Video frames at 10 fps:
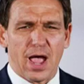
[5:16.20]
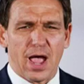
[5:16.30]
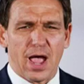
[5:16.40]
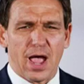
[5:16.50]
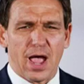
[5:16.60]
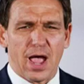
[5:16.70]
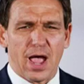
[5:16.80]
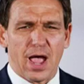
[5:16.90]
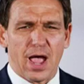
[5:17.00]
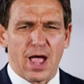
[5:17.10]

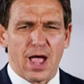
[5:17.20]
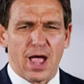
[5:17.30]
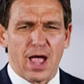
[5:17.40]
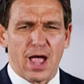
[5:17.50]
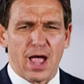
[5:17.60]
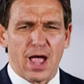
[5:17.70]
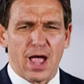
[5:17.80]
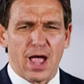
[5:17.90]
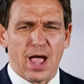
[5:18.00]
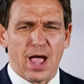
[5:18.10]

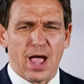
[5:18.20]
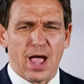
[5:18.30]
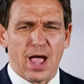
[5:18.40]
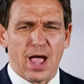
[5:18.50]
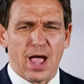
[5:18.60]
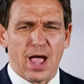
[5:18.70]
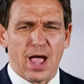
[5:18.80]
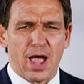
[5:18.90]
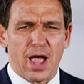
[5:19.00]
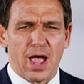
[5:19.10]

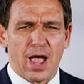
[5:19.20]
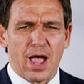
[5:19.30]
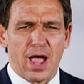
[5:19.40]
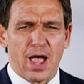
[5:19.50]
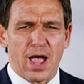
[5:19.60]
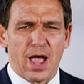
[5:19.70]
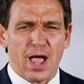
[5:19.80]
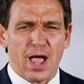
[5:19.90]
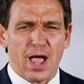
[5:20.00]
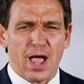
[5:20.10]

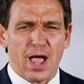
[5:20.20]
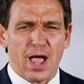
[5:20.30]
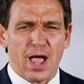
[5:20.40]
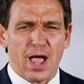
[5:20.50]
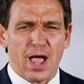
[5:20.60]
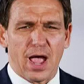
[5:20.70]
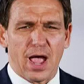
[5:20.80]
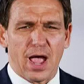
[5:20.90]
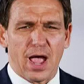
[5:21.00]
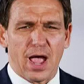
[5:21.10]

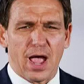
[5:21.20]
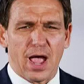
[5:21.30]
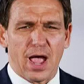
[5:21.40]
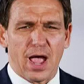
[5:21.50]
The face doesn't move, so there is nothing to read.